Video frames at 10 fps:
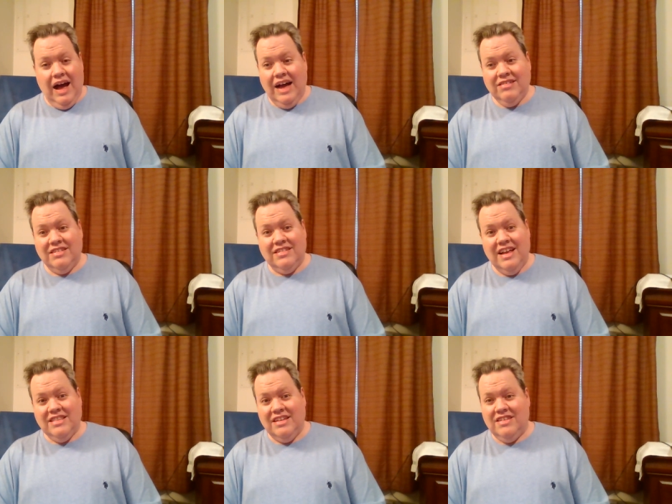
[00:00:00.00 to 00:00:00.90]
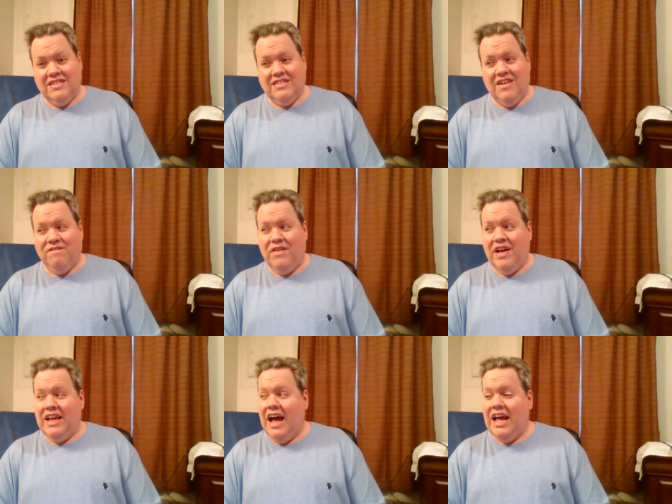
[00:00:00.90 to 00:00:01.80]
I just think this is so
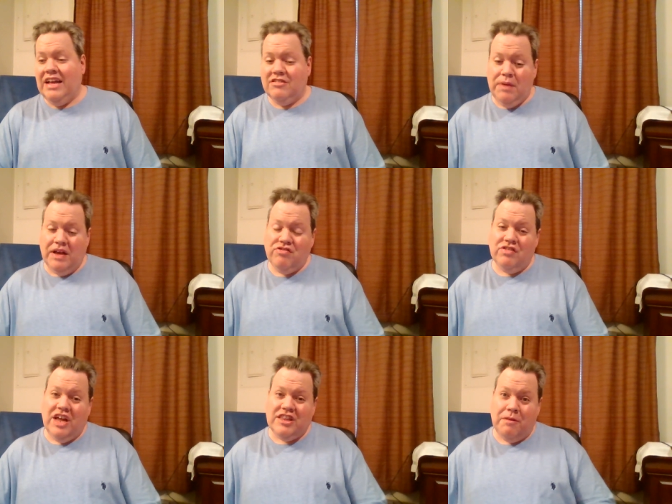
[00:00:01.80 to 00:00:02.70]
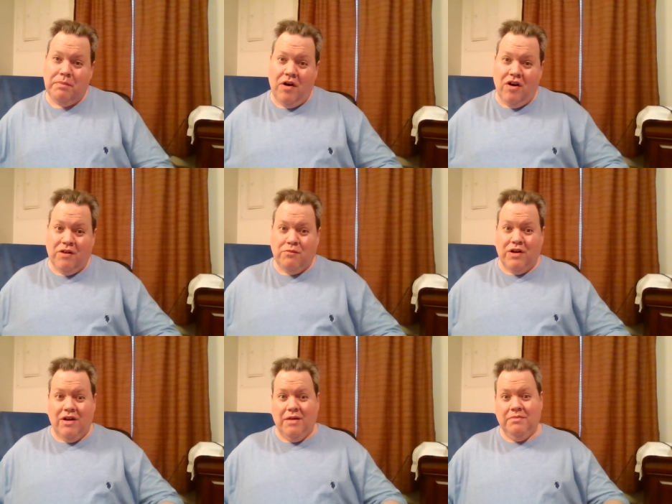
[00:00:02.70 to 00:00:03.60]
funny. I especially like the part
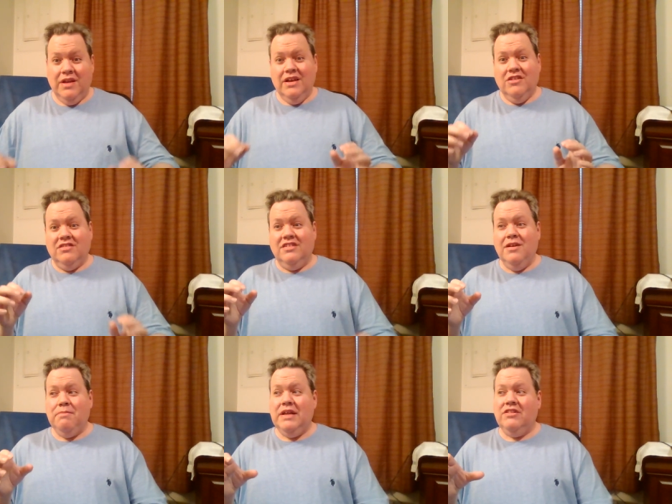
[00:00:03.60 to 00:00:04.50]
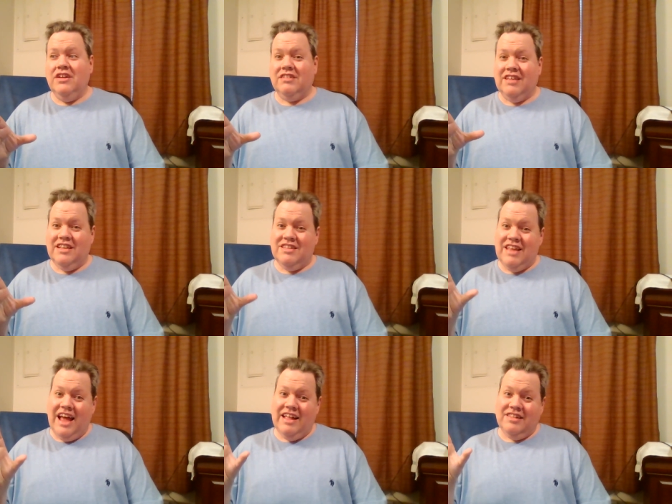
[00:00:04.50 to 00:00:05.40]
where um Snoopy looks into
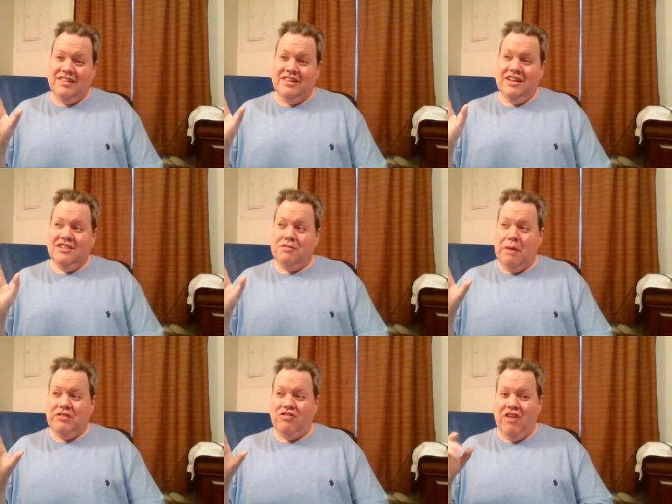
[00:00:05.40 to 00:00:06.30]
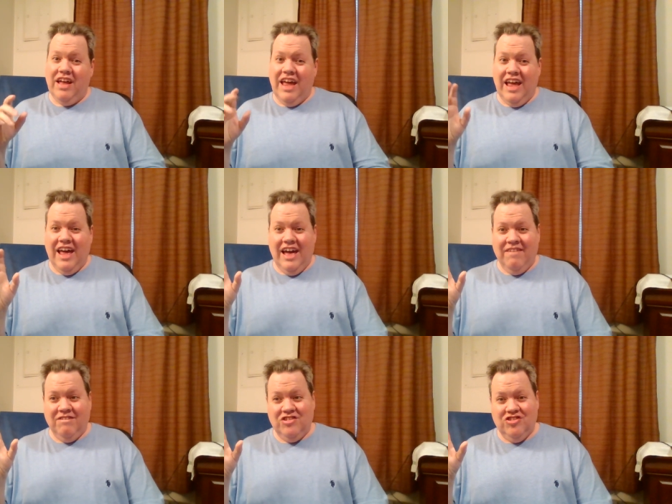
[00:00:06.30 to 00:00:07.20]
that special
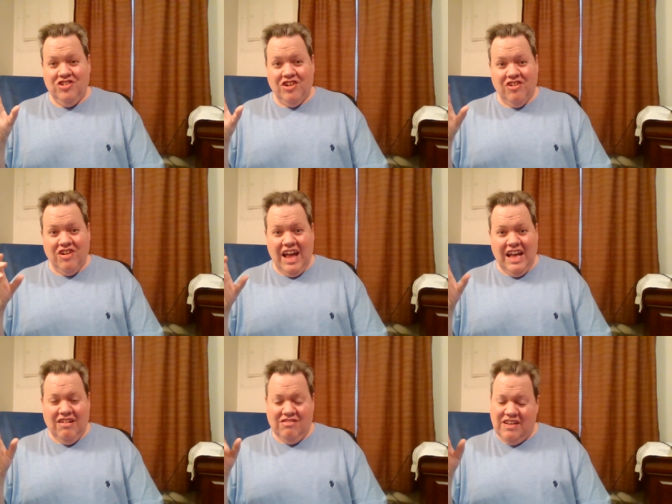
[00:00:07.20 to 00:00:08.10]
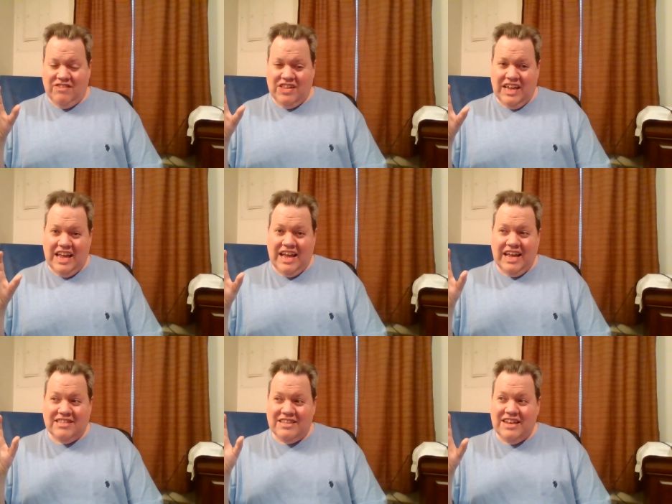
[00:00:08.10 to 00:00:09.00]
um, sugar egg or something like that
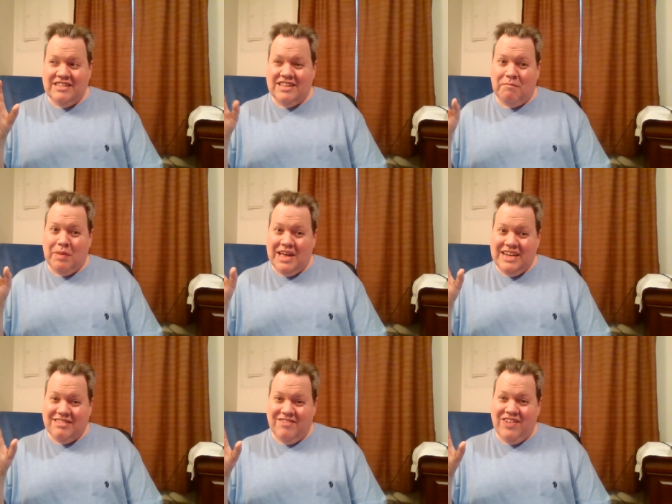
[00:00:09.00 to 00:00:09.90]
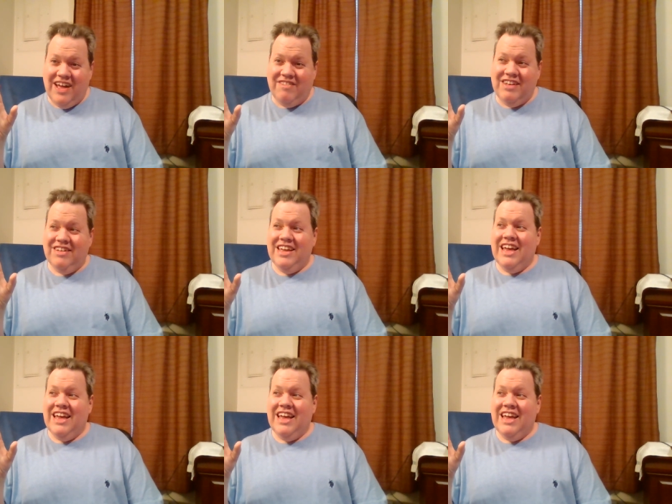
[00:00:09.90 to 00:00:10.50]
and sees the bunnies and what have you.